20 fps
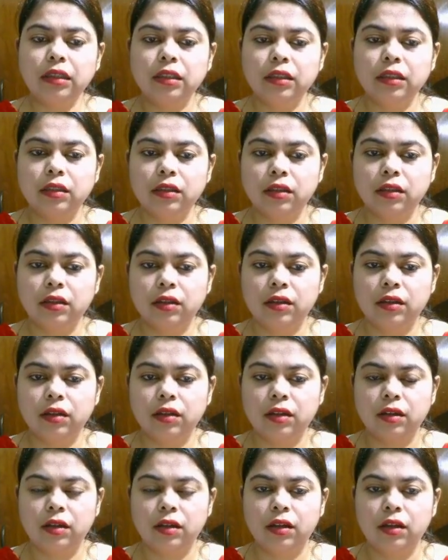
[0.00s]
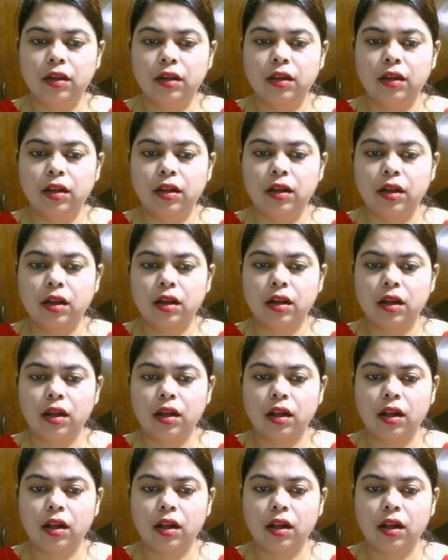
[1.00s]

No one is speaking in this clip.